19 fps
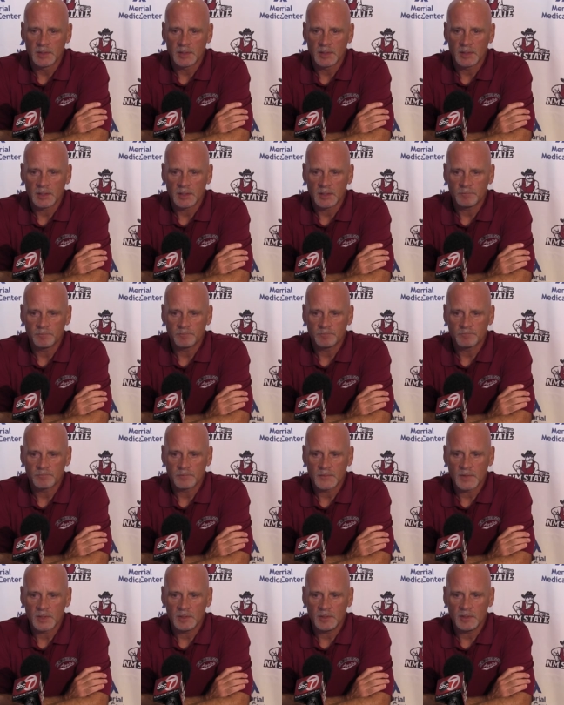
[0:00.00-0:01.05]

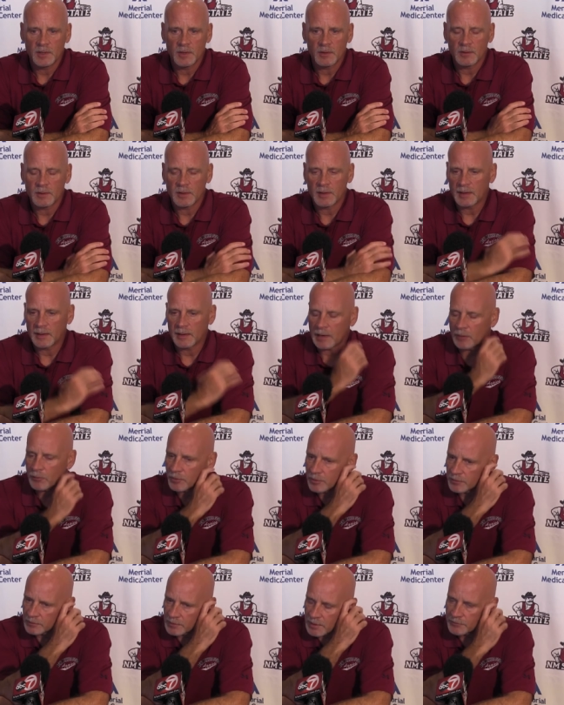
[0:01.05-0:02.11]
I
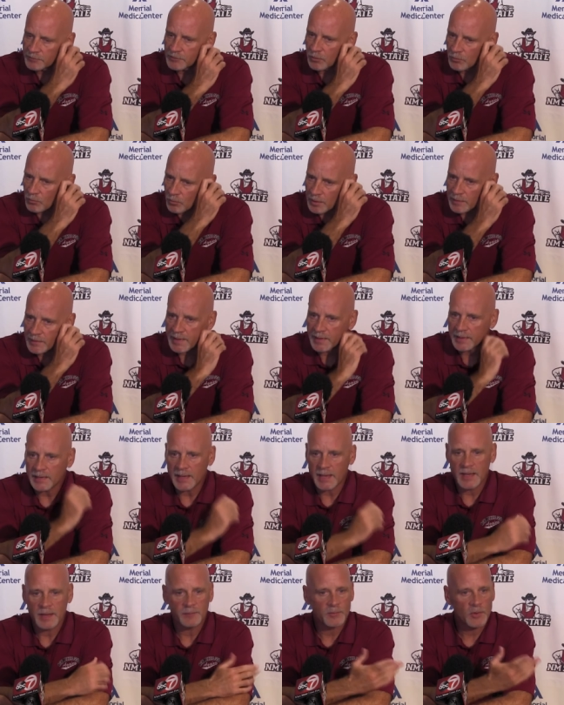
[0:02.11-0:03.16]
would have loved to have won that
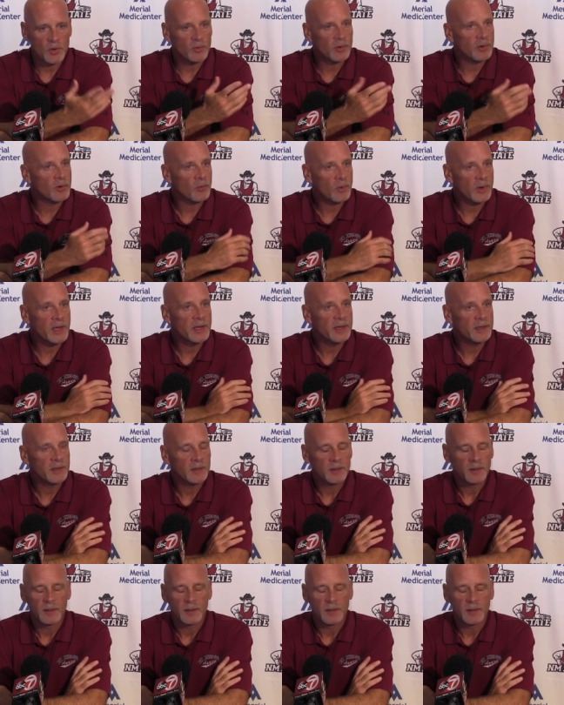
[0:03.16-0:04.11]
game going away,